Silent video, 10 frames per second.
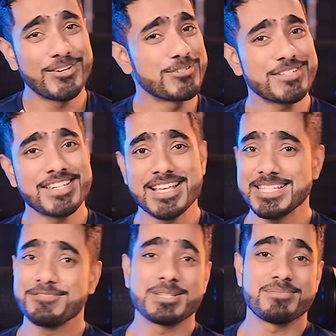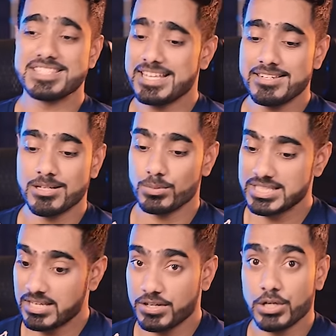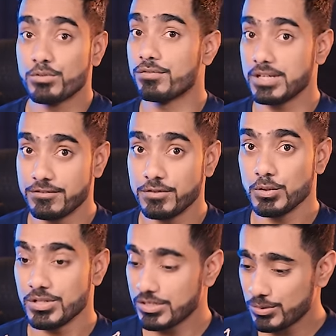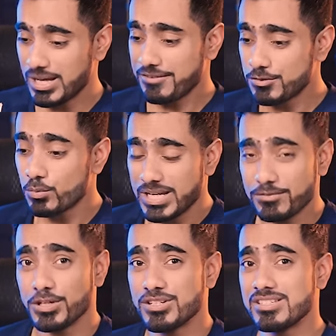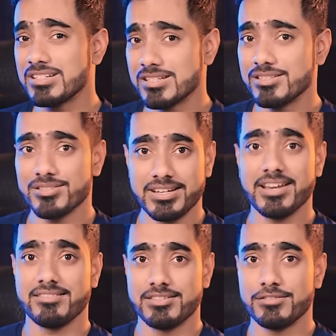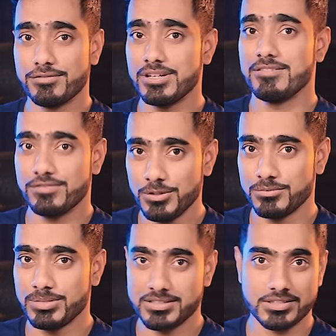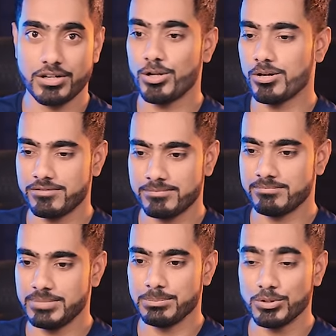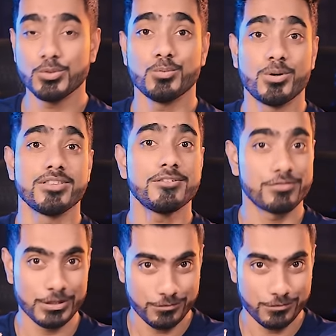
Now, just as if some center was giving out free food, you have to wait for your turn to get the free food because there are a lot of people who want the free